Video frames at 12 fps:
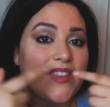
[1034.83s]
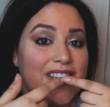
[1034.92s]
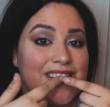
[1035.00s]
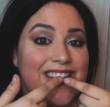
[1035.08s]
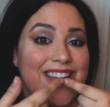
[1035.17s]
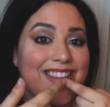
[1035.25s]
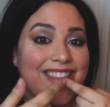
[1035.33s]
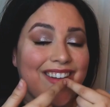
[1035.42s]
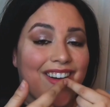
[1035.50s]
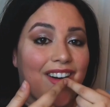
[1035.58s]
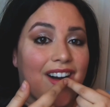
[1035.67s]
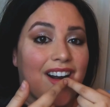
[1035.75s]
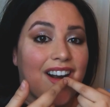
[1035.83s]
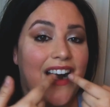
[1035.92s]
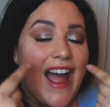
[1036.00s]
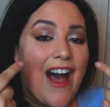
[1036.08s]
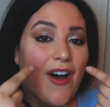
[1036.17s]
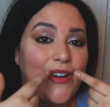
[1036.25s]
The teeth
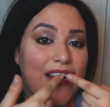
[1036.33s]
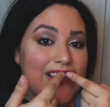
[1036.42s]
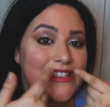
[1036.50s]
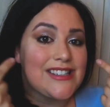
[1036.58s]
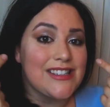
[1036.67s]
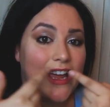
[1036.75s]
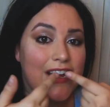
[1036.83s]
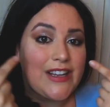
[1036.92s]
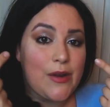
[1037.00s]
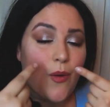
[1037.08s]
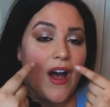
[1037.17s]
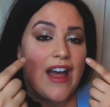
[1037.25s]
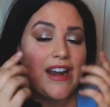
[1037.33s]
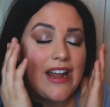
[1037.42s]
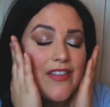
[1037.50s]
are out and slightly wide,